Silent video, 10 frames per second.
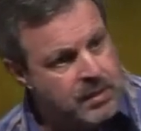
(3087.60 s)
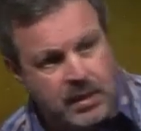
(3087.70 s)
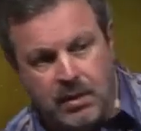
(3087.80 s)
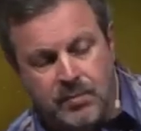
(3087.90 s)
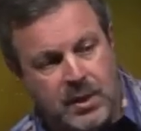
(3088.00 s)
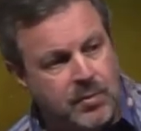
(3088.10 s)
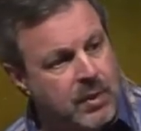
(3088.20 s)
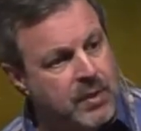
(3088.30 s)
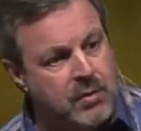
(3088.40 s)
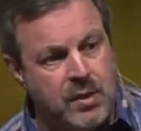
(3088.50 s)
telling
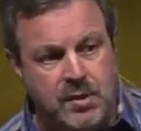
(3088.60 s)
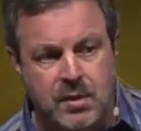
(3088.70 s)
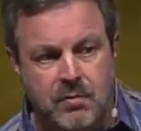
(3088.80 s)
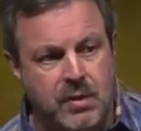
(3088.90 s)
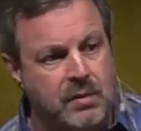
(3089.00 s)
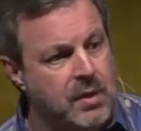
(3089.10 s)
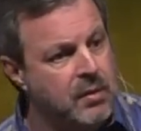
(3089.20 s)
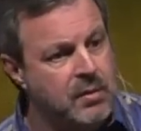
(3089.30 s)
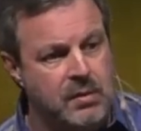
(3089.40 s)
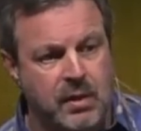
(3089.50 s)
people I'm a Christian, you
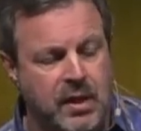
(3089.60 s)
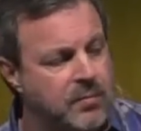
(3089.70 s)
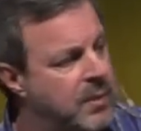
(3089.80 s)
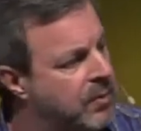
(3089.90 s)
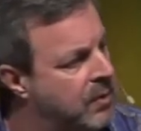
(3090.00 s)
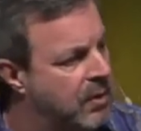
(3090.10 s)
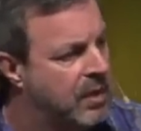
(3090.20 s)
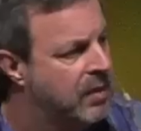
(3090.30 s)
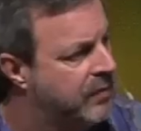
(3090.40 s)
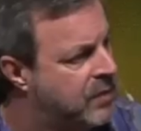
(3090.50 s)
know, letting people know
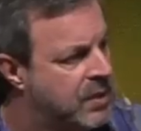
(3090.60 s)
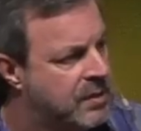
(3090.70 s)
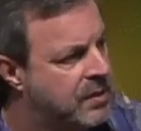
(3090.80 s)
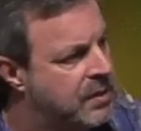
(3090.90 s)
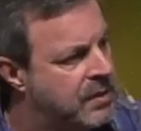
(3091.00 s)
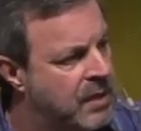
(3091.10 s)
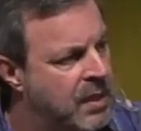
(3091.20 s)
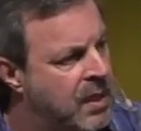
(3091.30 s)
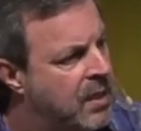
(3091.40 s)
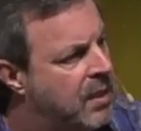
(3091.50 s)
I love Jesus.
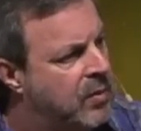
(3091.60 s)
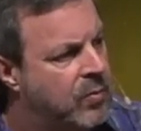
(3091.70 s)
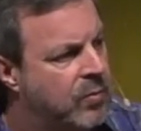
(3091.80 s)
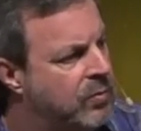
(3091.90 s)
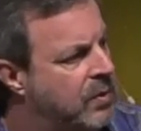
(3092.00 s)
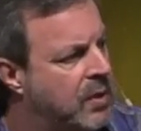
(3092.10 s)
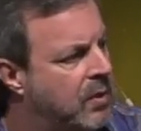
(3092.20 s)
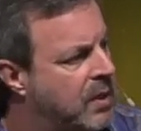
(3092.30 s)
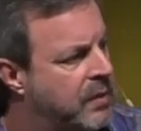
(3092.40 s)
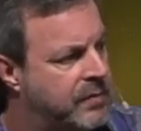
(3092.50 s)
Uh,
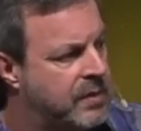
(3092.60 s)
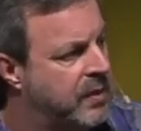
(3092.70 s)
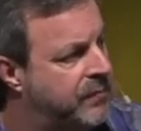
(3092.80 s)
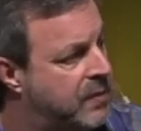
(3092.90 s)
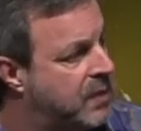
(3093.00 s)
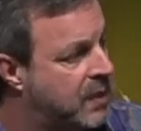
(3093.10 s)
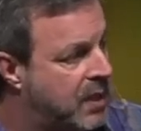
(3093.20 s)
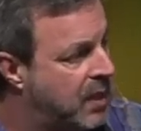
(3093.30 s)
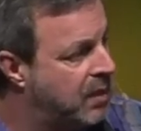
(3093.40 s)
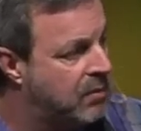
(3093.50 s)
no, it's, if it's a
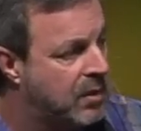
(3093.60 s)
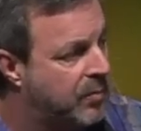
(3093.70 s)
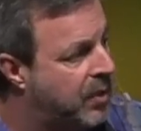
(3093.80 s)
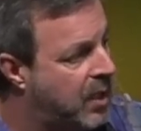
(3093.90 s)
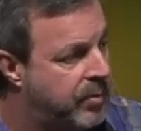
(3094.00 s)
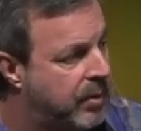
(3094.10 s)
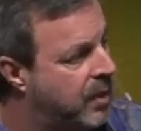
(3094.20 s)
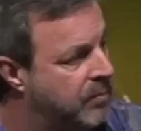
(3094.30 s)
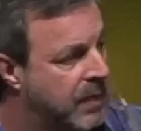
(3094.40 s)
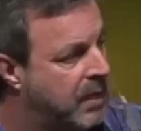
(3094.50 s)
king or a pauper,
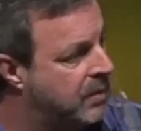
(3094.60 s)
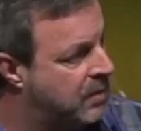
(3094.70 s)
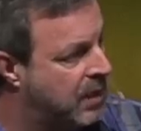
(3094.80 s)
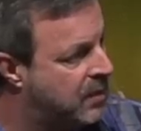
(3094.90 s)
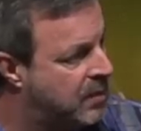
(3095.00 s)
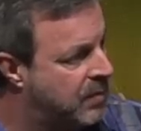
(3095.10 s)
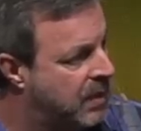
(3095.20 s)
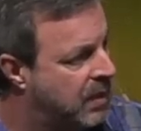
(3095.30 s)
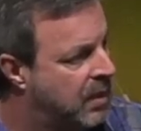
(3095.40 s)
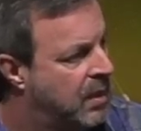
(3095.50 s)
it matters not to
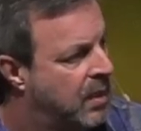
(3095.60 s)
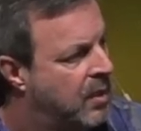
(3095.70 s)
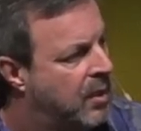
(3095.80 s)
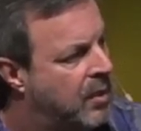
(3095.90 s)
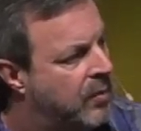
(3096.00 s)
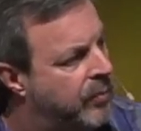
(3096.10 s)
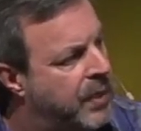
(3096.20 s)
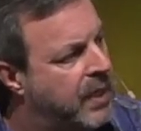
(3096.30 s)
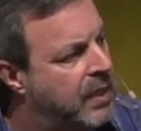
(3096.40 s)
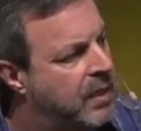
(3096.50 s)
me.
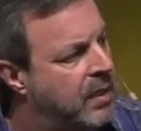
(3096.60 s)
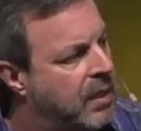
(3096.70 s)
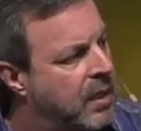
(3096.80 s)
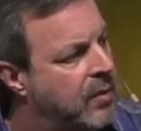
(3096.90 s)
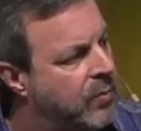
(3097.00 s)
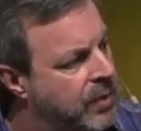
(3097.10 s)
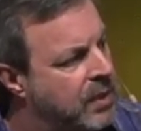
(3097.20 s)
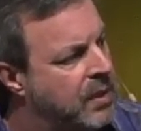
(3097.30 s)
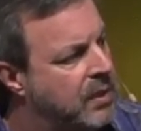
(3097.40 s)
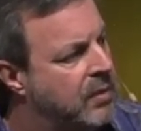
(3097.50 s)
But I
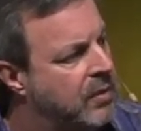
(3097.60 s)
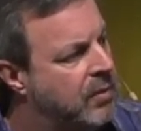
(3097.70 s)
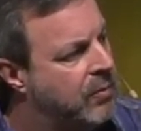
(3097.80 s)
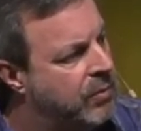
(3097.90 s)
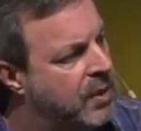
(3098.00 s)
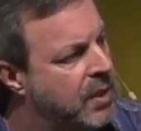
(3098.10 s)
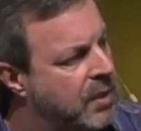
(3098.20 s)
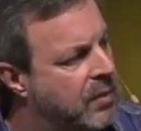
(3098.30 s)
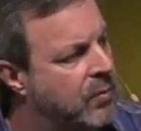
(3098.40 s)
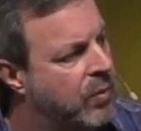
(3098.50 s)
really,
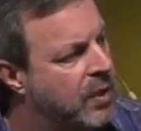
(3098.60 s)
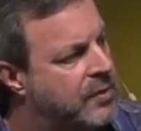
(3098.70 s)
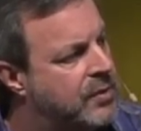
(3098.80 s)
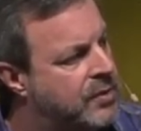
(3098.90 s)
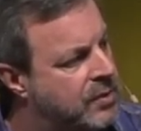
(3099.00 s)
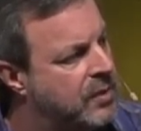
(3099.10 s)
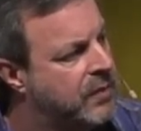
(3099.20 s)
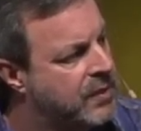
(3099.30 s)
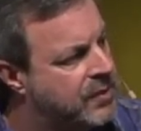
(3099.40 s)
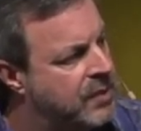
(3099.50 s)
really want us to
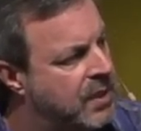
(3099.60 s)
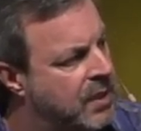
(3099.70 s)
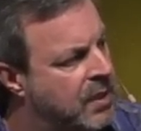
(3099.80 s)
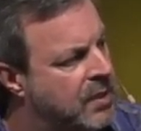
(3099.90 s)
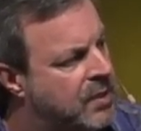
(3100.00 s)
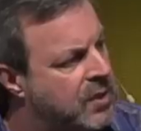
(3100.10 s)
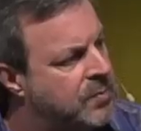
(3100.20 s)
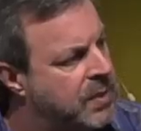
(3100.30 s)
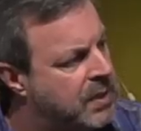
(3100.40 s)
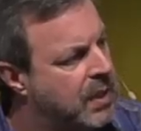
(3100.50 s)
serve our city
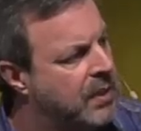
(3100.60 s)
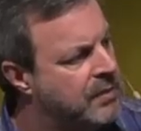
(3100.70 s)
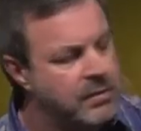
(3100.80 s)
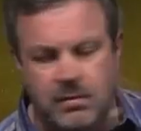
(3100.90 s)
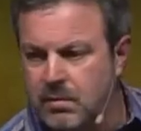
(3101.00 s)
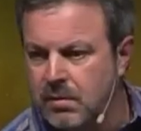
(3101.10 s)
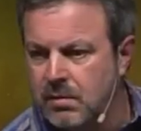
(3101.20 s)
just because.